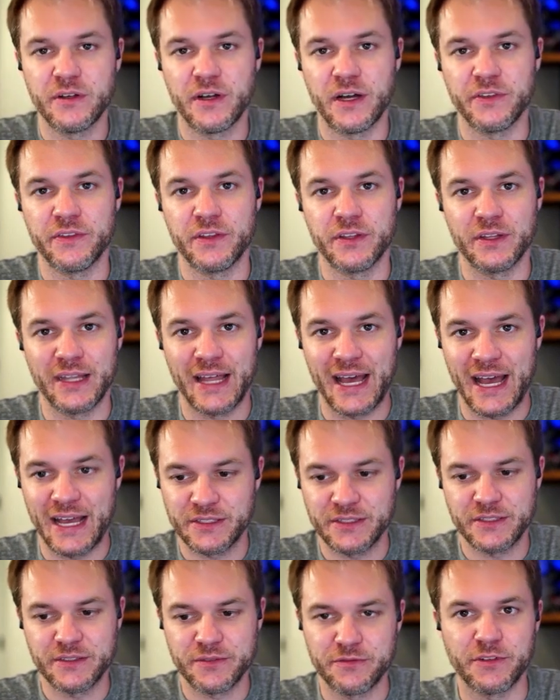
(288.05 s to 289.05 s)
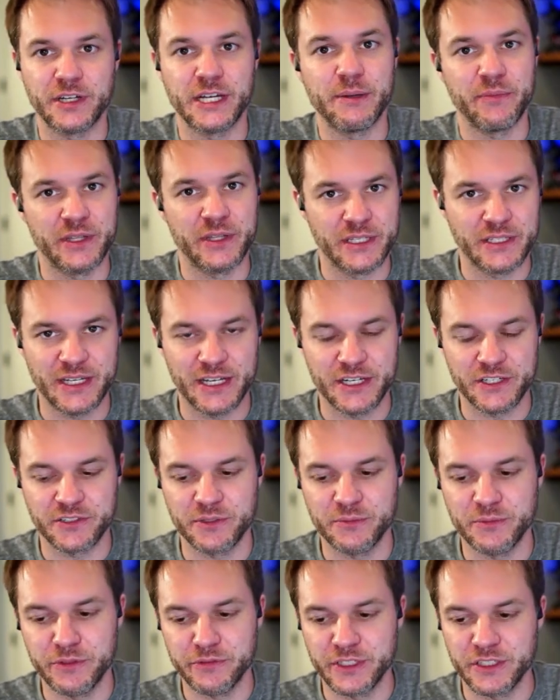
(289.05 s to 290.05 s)
on the last frame that it's
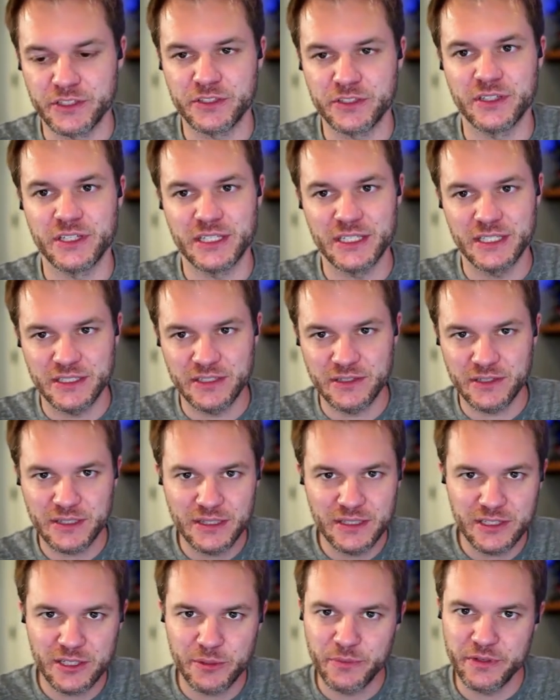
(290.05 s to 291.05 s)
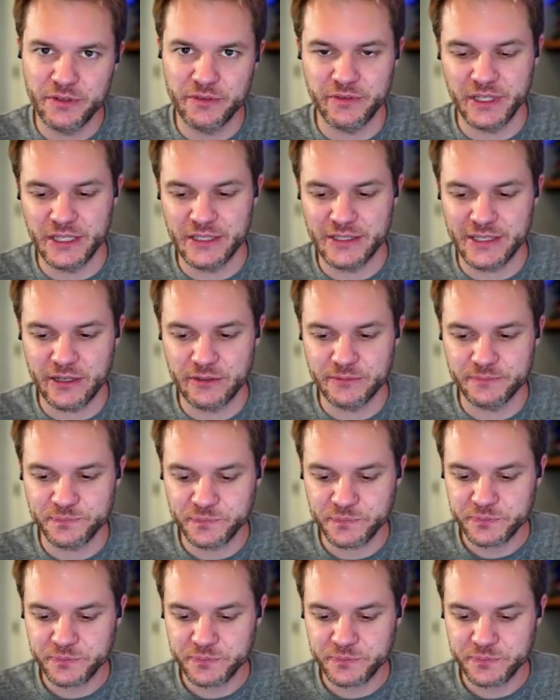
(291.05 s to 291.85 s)
actually moving, so that it's a little bit of an ease out.